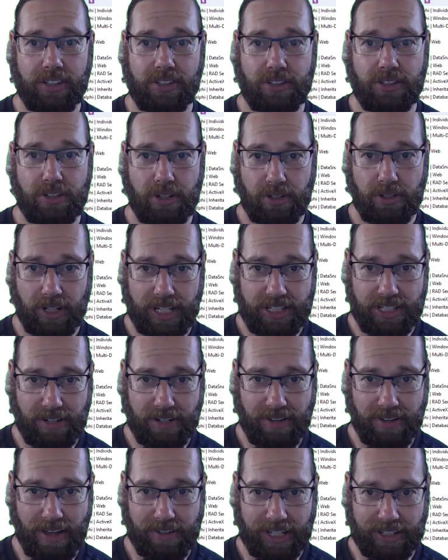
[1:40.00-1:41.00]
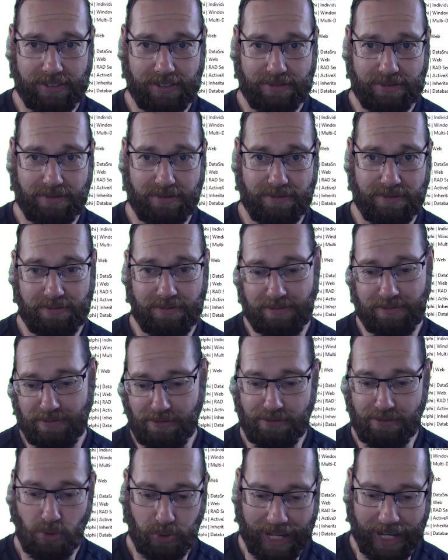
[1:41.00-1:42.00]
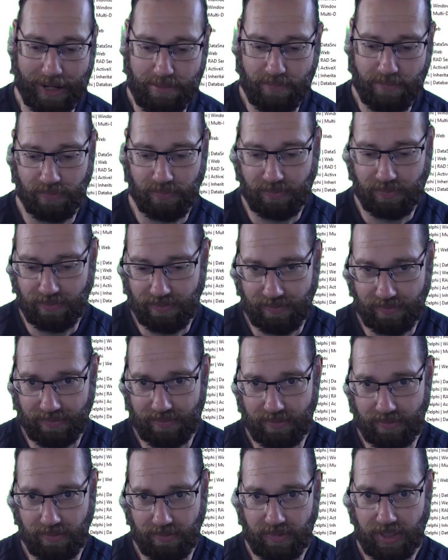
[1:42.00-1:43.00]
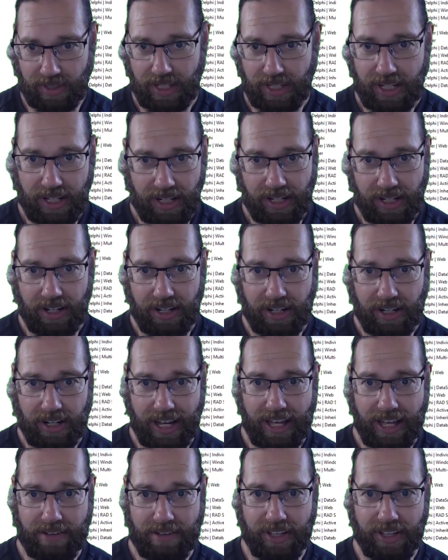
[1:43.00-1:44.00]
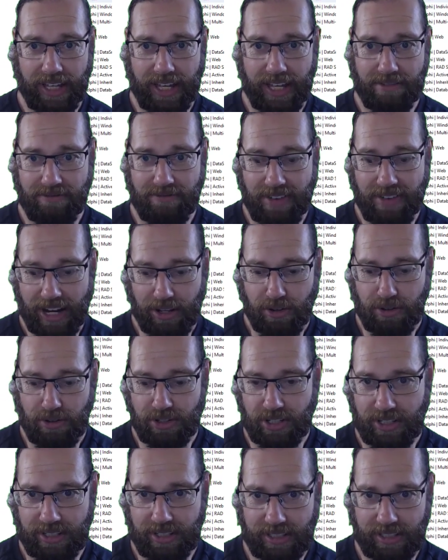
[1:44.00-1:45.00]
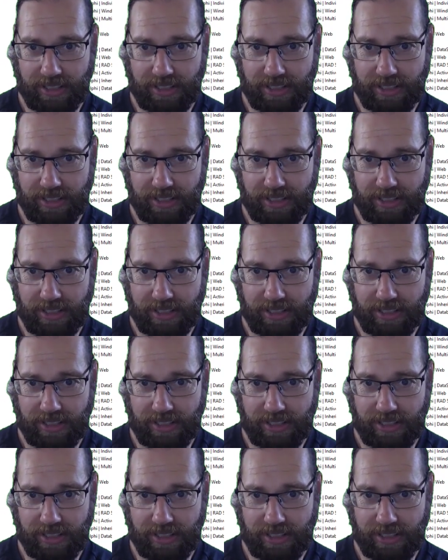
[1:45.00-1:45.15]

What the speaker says: So instead of having full name, I have values,